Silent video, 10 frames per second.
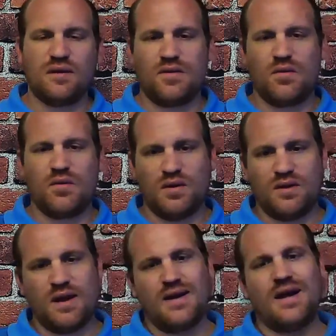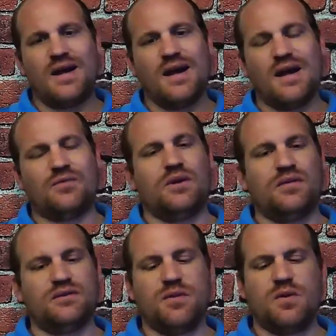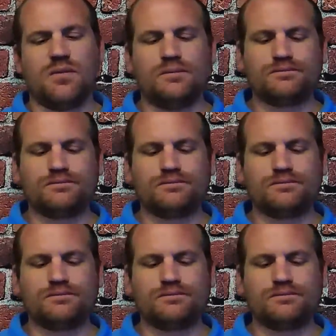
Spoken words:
If I wanted that, that's what I would smoke.